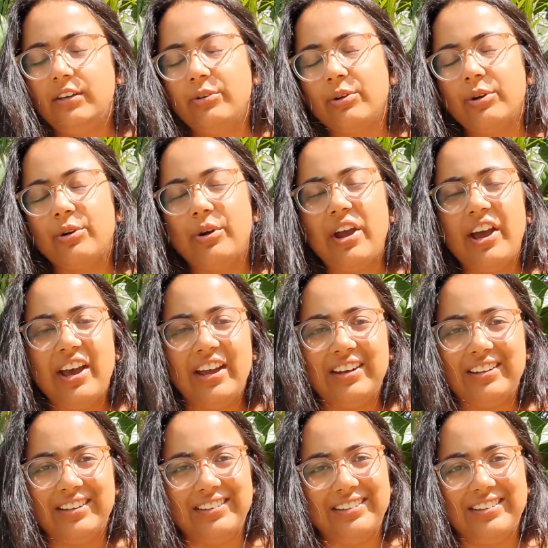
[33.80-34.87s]
regret
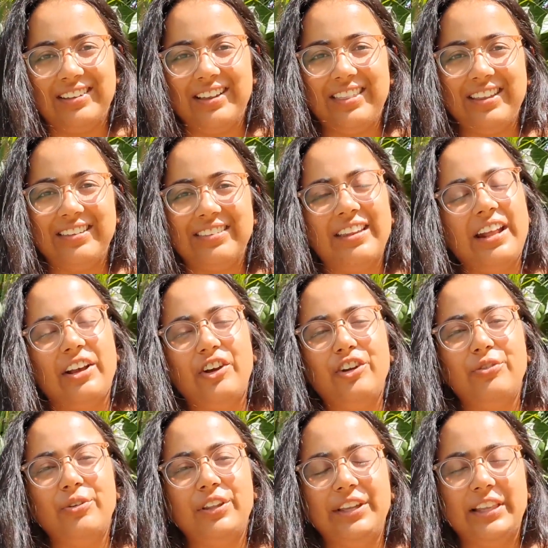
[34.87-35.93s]
and things that I
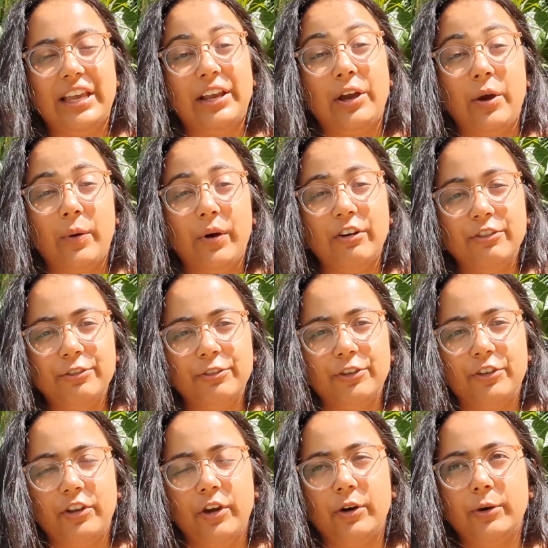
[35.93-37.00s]
couldn't really let go of.
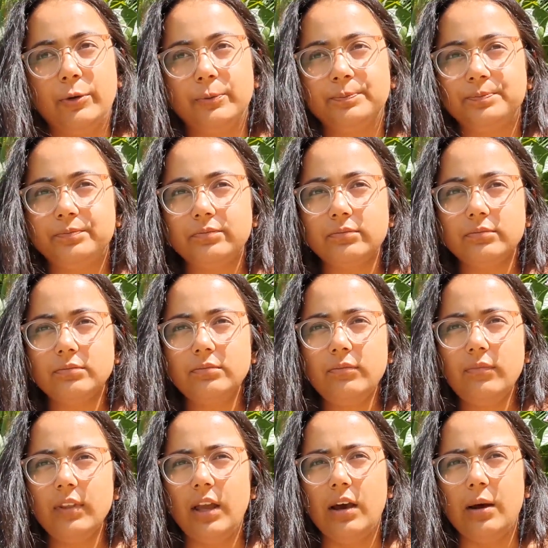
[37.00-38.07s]
So
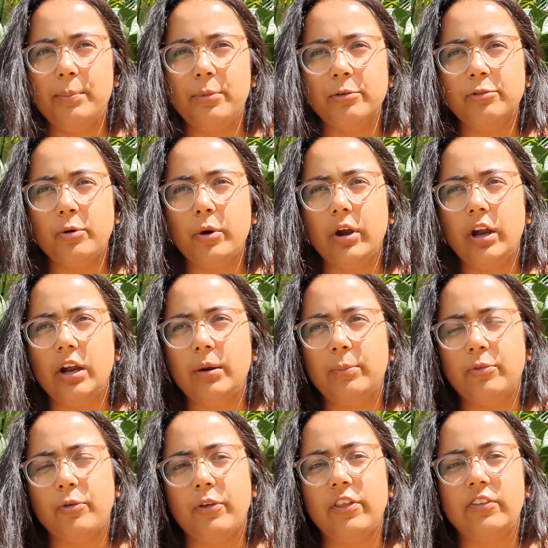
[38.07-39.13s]
before
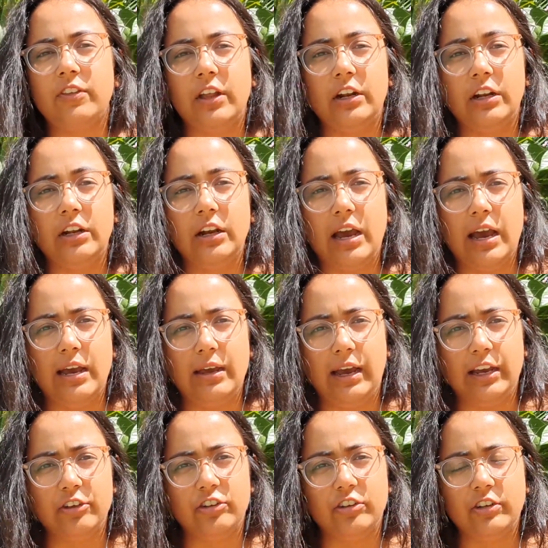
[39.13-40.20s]
the center, I
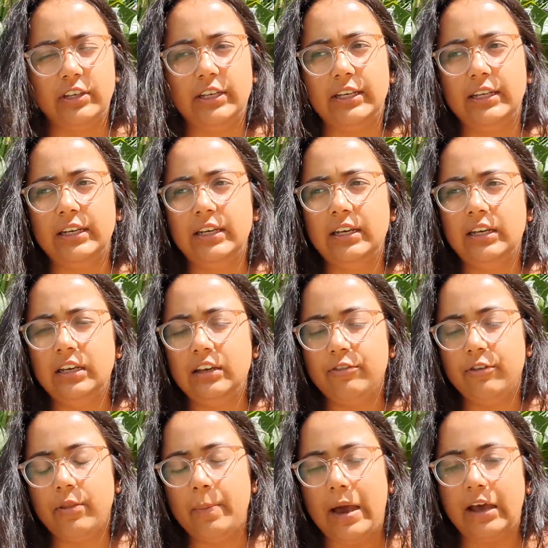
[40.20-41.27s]
actually,
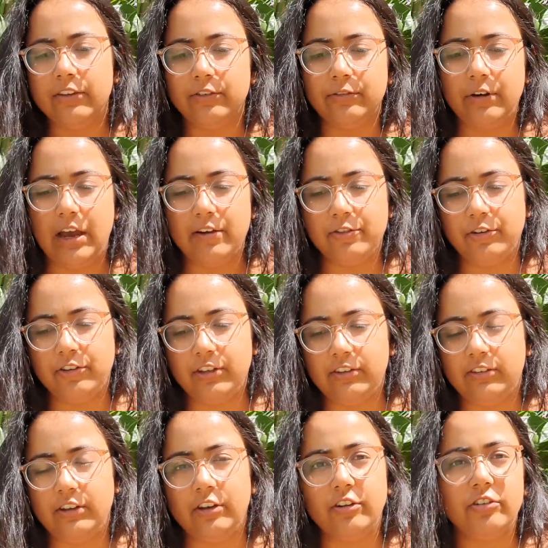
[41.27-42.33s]
for the past 5 or
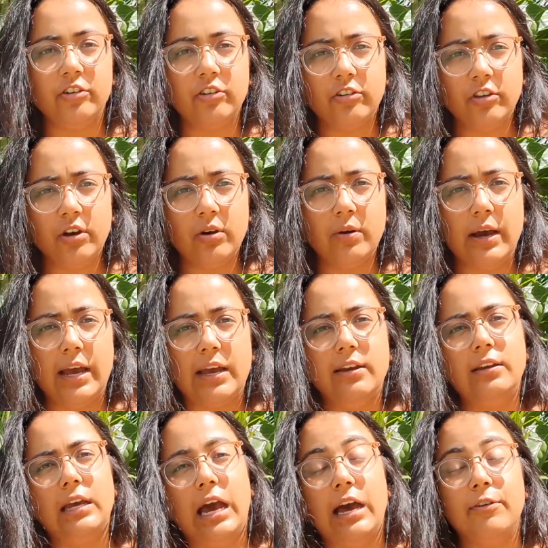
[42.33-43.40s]
6 years or so,
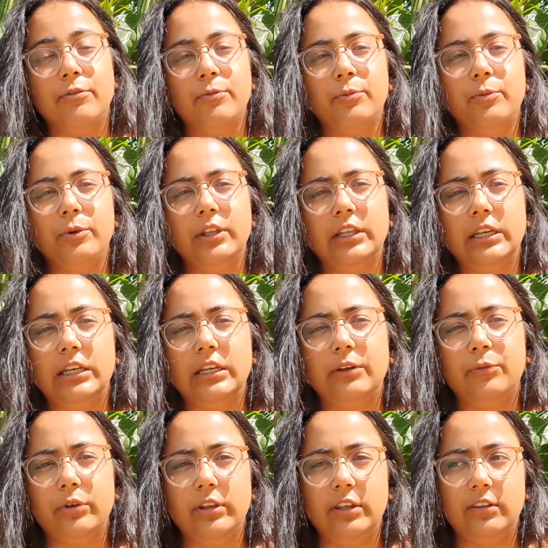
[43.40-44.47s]
I had
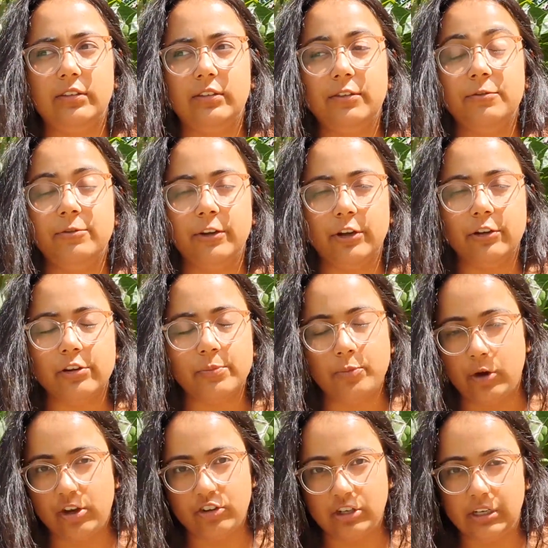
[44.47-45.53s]
really severe
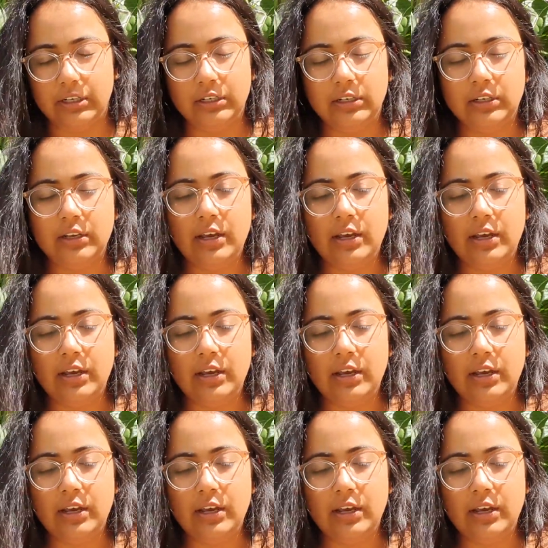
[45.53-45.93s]
depression,